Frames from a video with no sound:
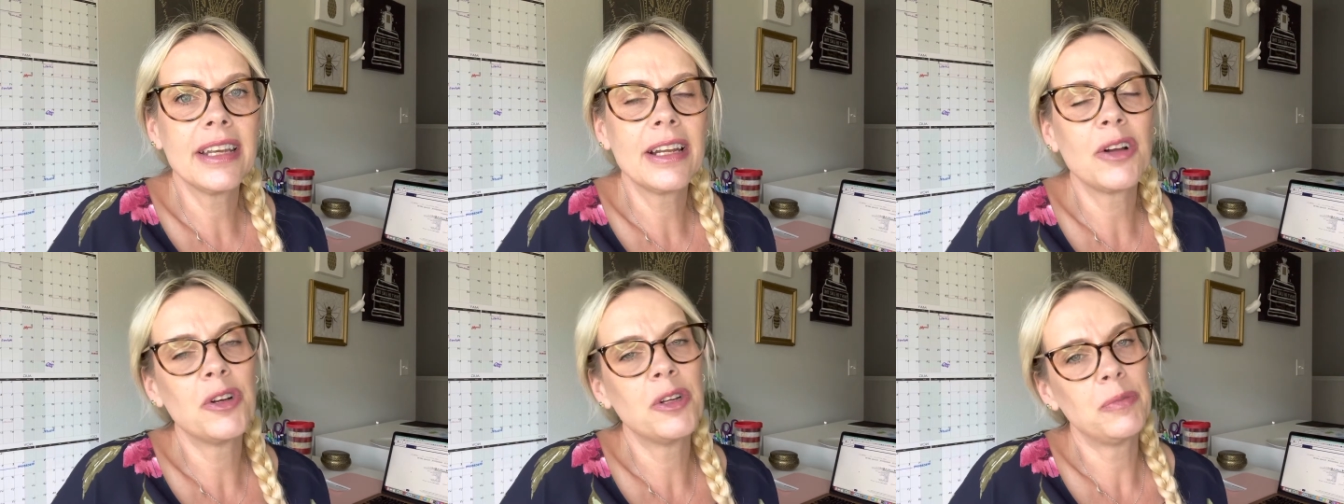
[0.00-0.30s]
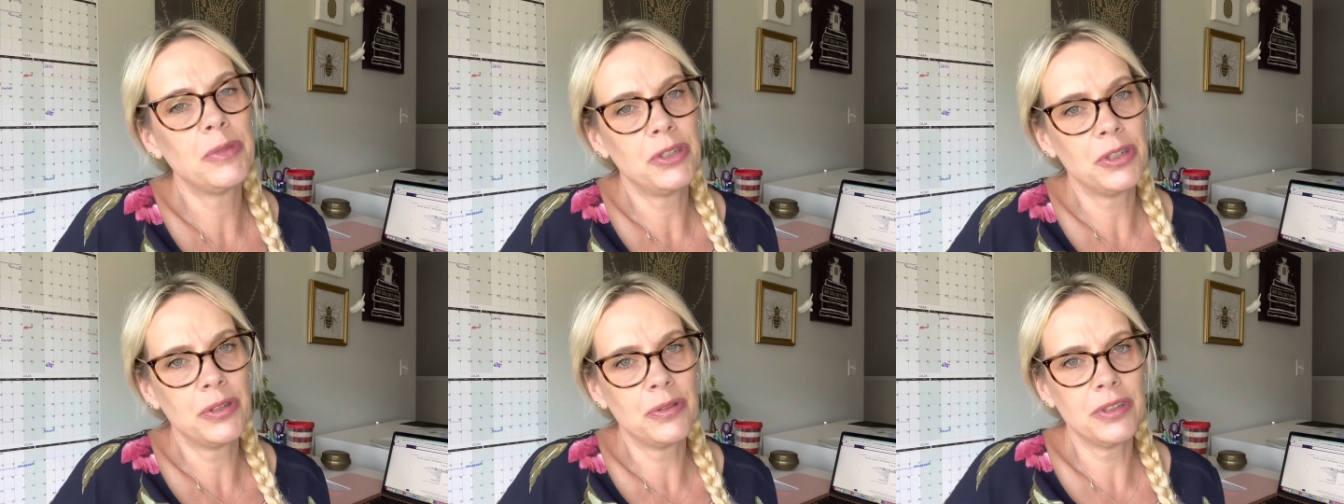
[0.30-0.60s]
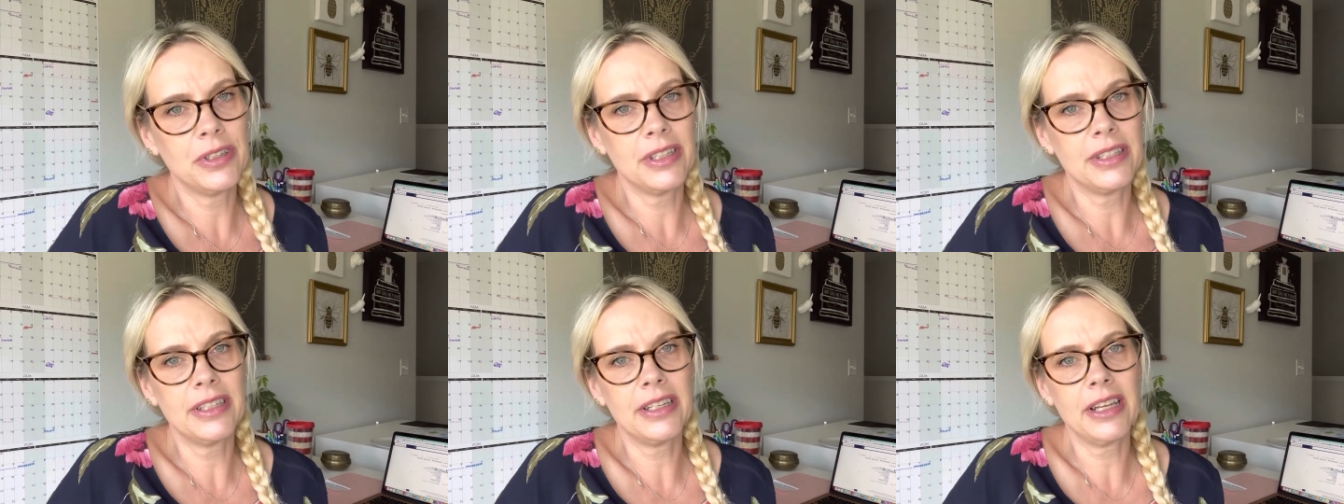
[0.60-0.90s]
I hope you're doing
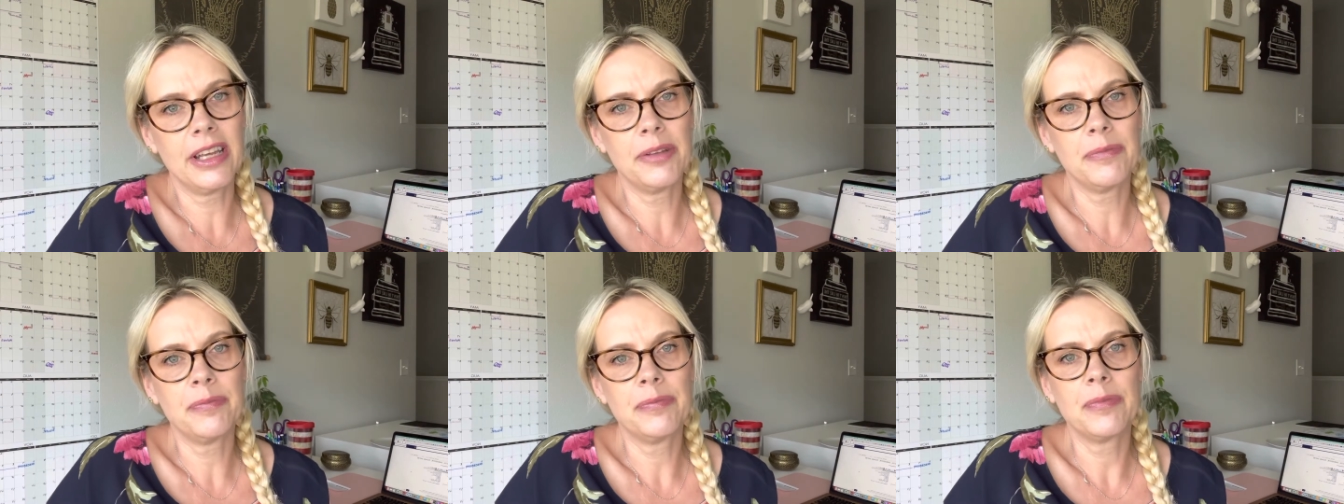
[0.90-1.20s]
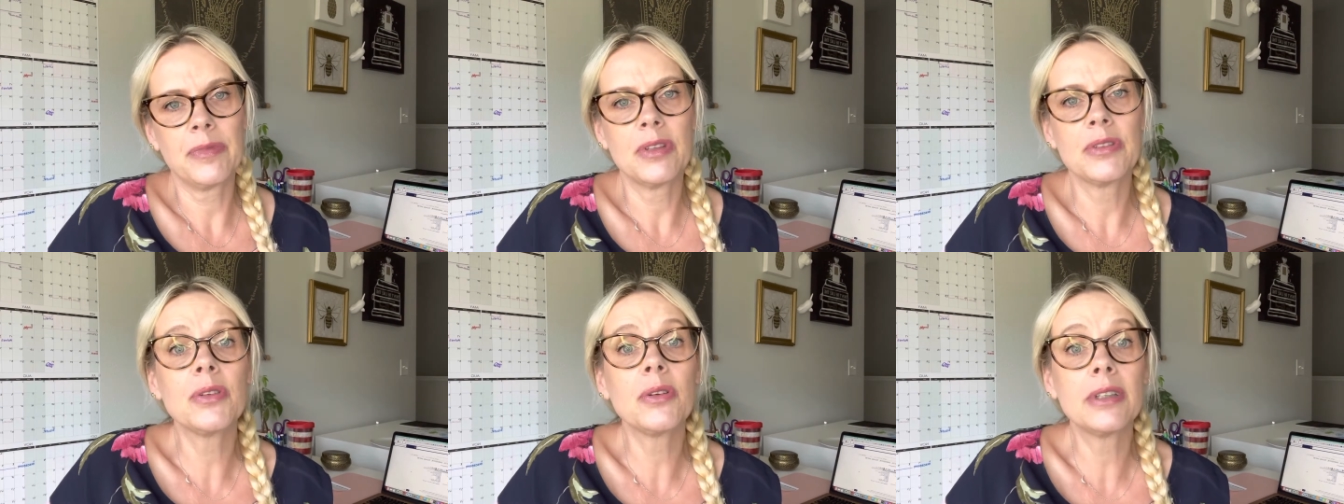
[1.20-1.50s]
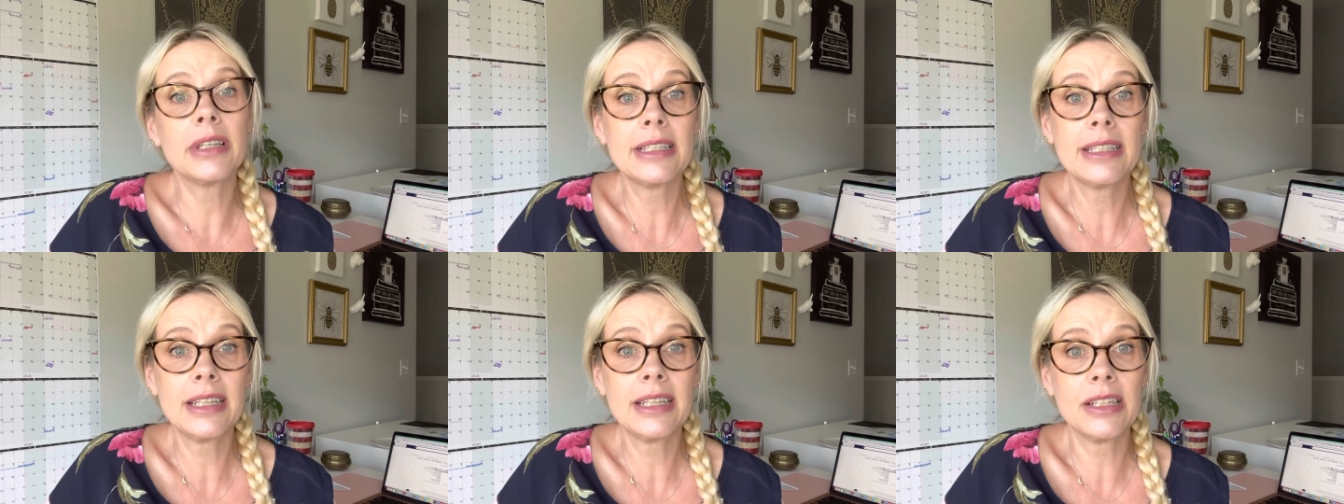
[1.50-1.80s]
good today. So
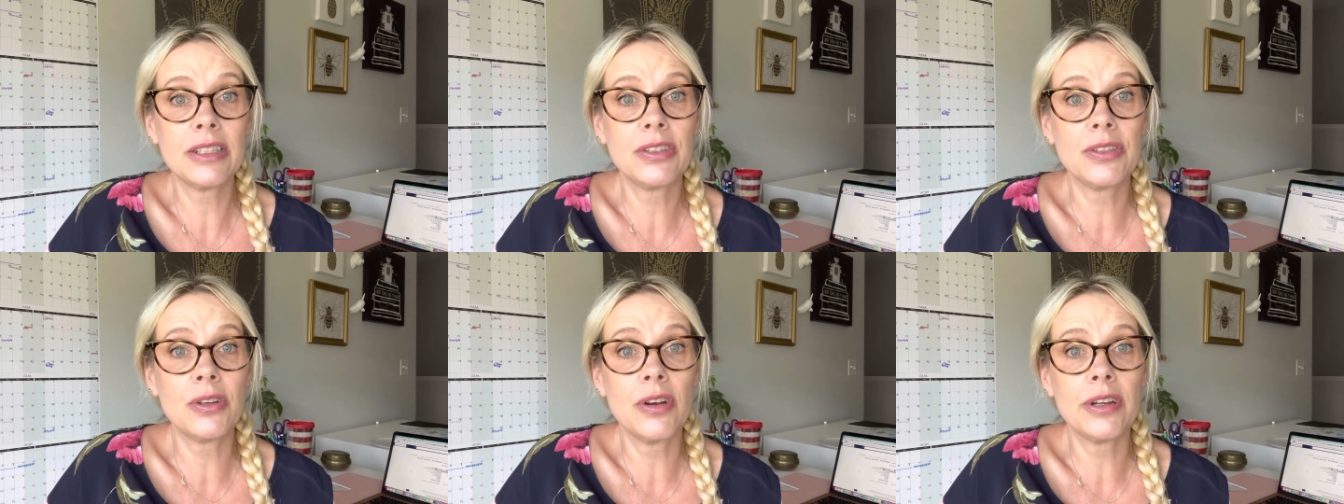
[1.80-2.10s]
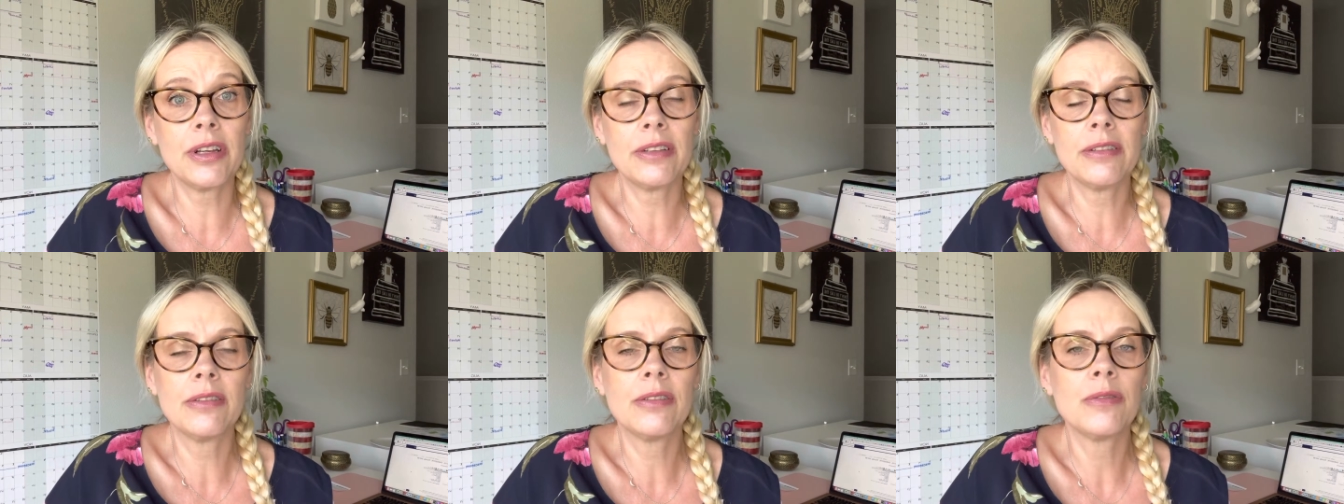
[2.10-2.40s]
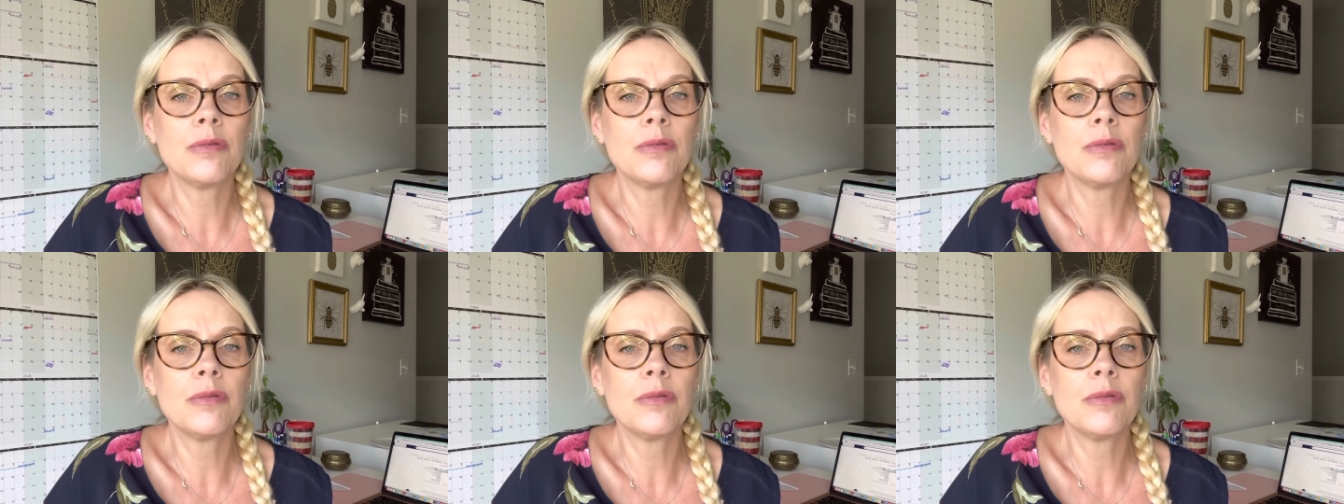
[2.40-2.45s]
let's get started.